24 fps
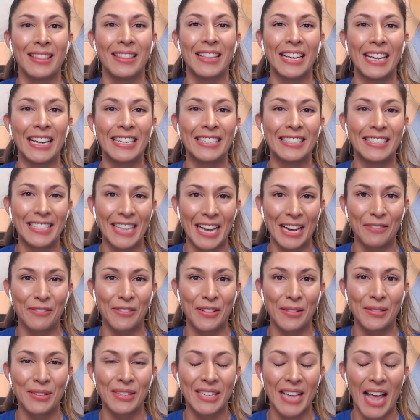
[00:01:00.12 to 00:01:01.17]
the insane
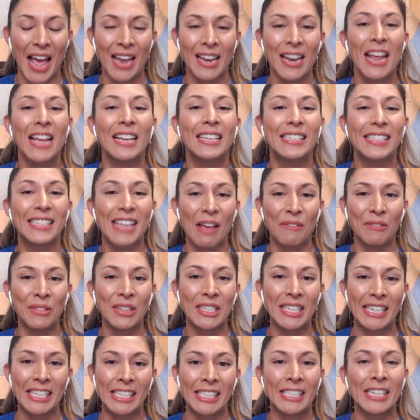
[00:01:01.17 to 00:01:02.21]
5th set,
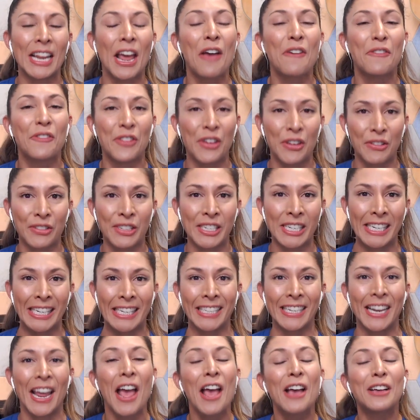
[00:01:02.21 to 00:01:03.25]

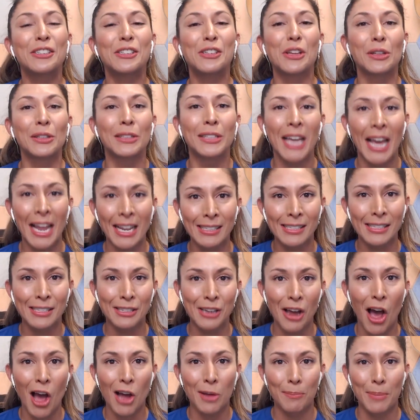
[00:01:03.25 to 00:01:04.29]
17-15. So let's
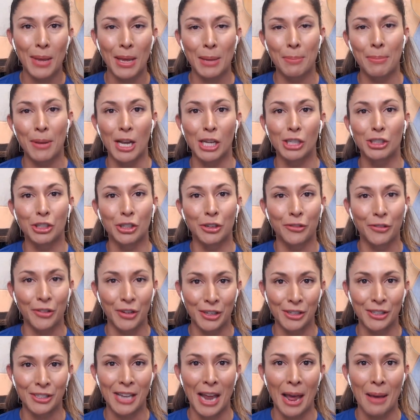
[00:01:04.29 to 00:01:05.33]
talk big picture
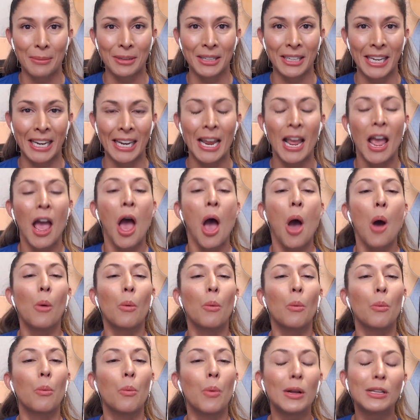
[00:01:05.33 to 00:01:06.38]
first, Emily.
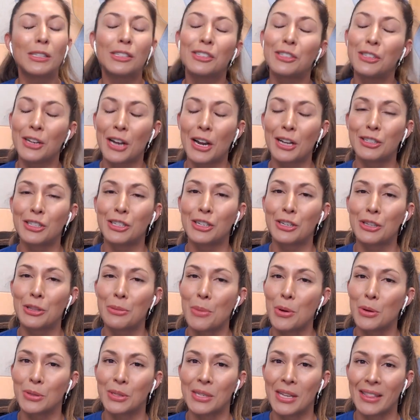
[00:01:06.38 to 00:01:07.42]
What stood out to you the
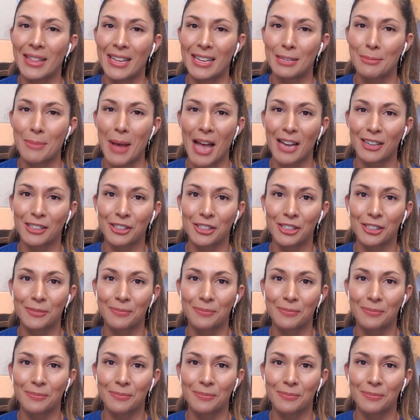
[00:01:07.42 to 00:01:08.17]
most in this match?